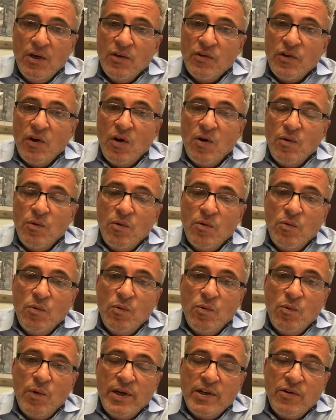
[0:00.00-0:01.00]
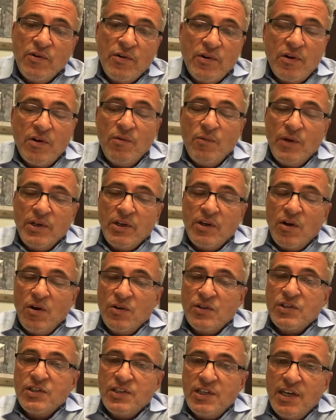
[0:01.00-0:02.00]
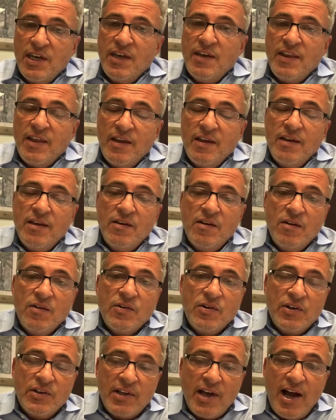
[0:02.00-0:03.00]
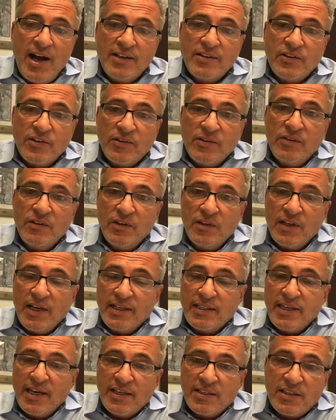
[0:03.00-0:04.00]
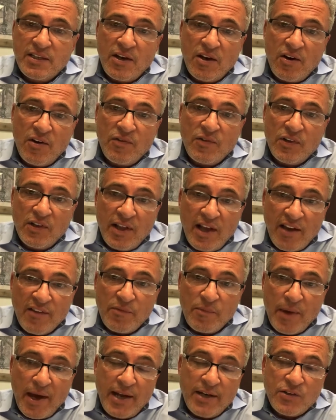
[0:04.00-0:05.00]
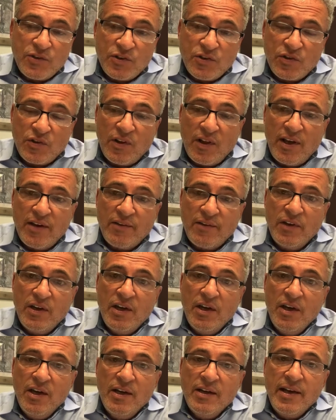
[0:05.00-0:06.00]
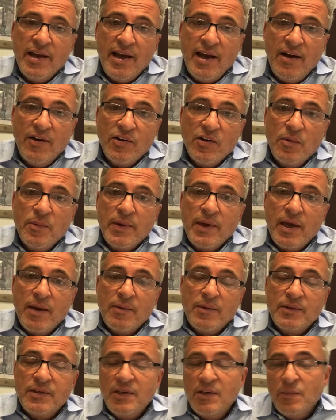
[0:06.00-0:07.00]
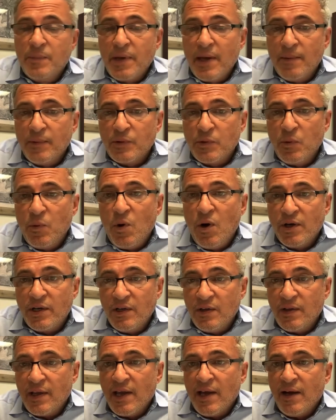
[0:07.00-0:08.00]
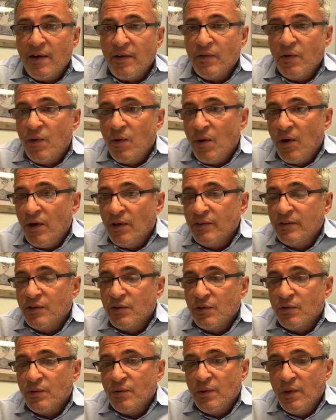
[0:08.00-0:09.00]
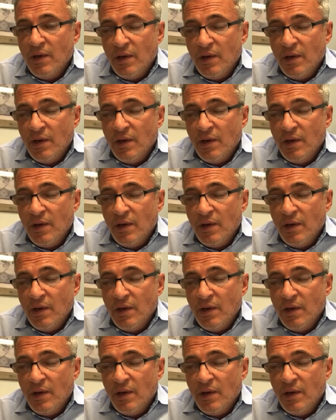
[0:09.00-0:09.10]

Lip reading: So when you go see your doctor that takes care of your life, manages your life, now he'll be able to walk you down the hall to